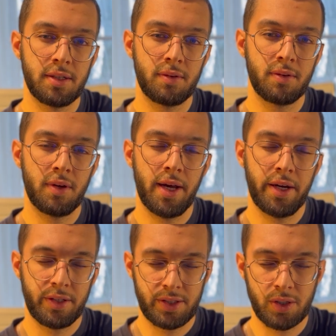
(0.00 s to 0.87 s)
And its
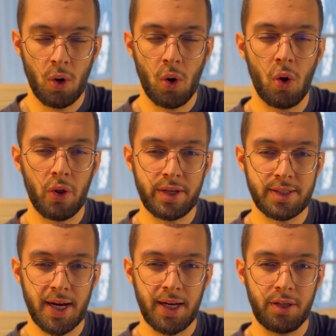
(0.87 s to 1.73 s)
goal is that
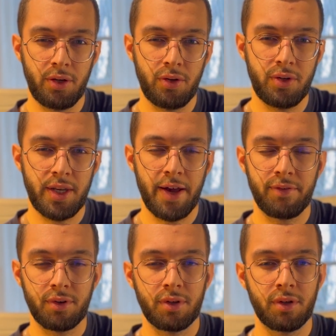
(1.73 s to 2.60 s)
you
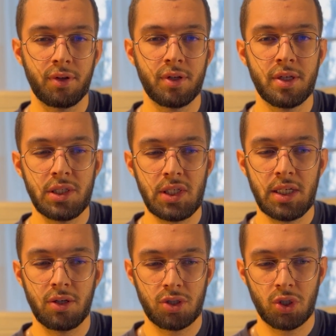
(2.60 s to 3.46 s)
never see the
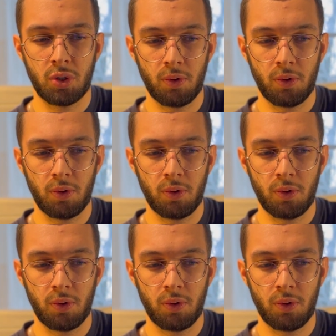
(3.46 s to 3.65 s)
truth